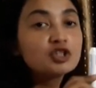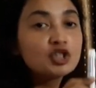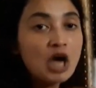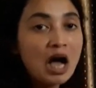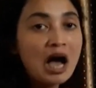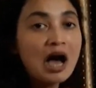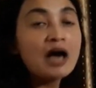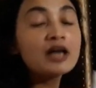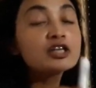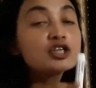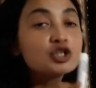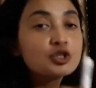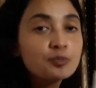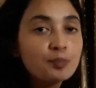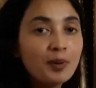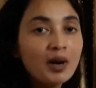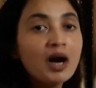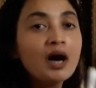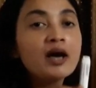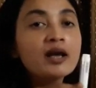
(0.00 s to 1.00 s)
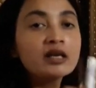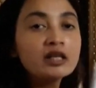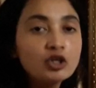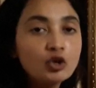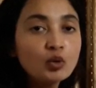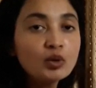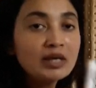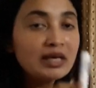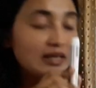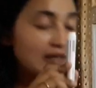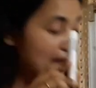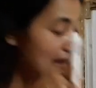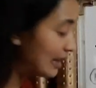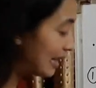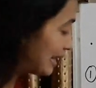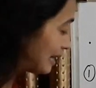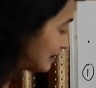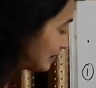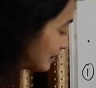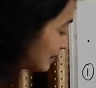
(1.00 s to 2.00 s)
charge per unit
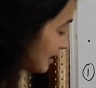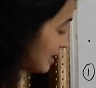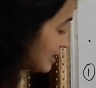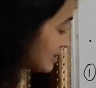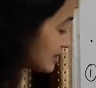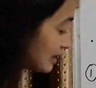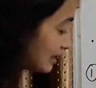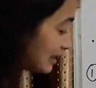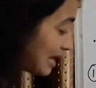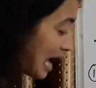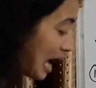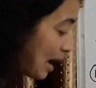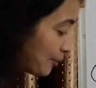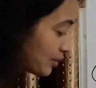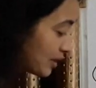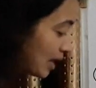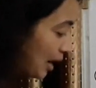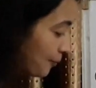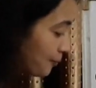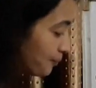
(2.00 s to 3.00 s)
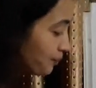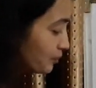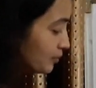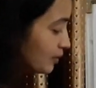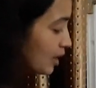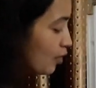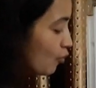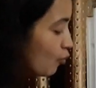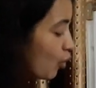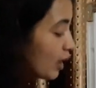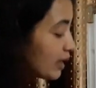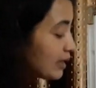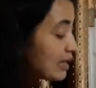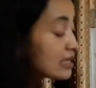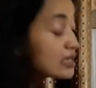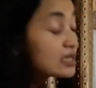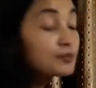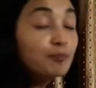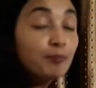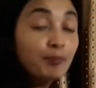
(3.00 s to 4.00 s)
length is lambda. What
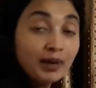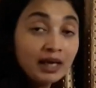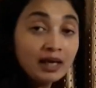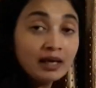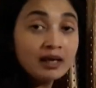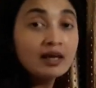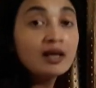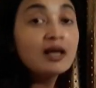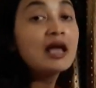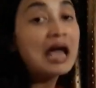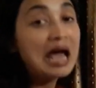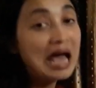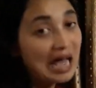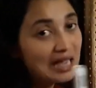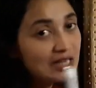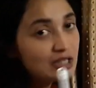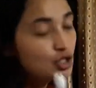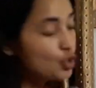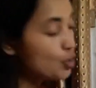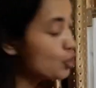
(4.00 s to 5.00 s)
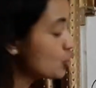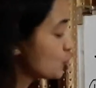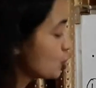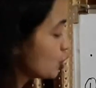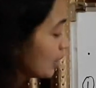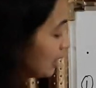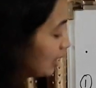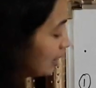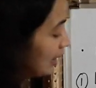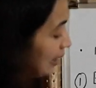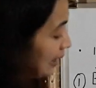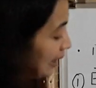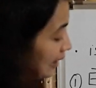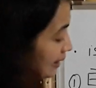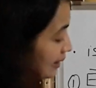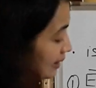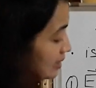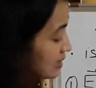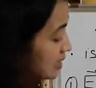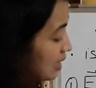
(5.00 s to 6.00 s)
is P? As usual,
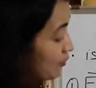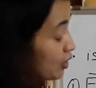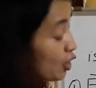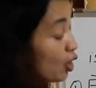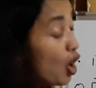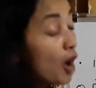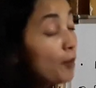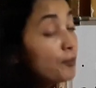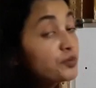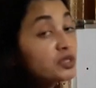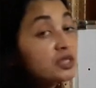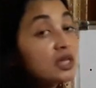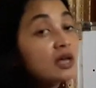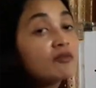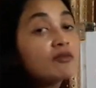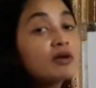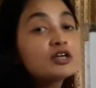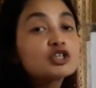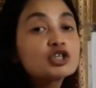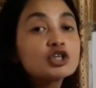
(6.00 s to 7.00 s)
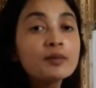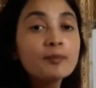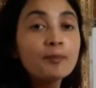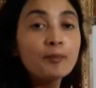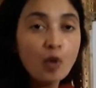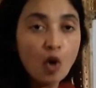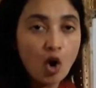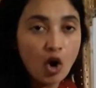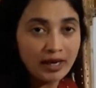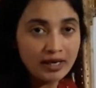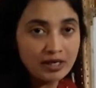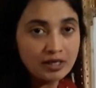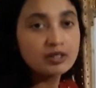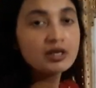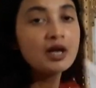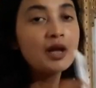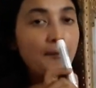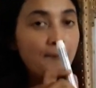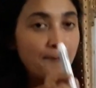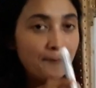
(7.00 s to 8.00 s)
it is our observation point.
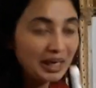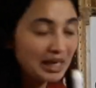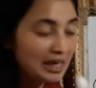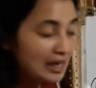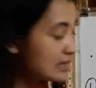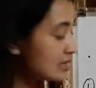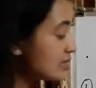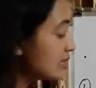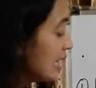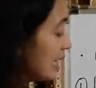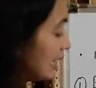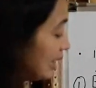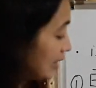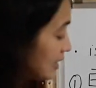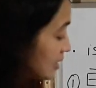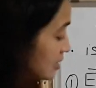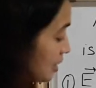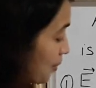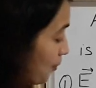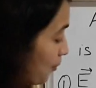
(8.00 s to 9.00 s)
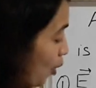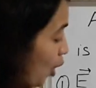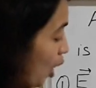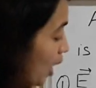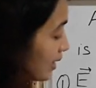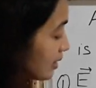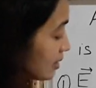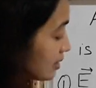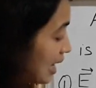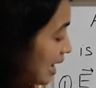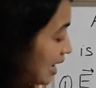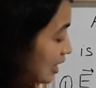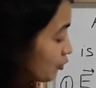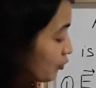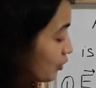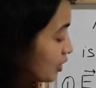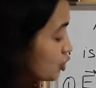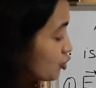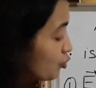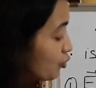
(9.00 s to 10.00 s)
Means it is the point
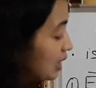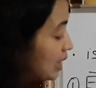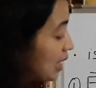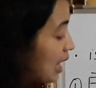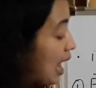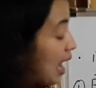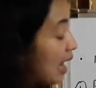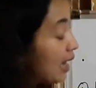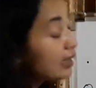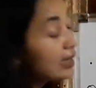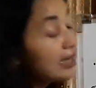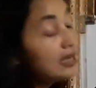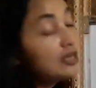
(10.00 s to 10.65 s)
at which we are